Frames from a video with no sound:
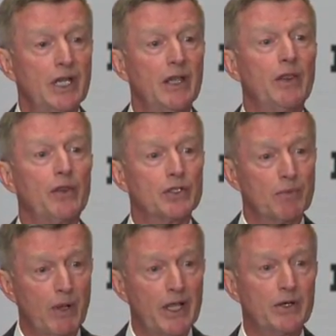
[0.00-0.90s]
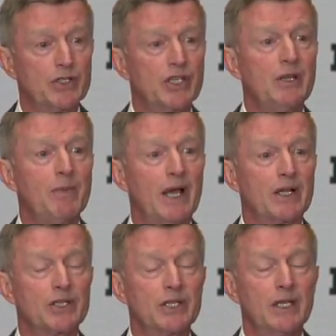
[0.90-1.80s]
and then there's a player's team
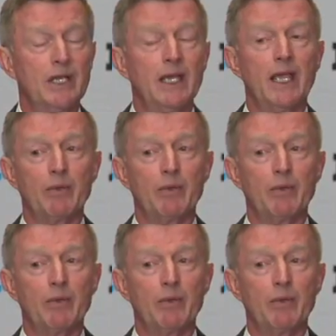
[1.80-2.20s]
box and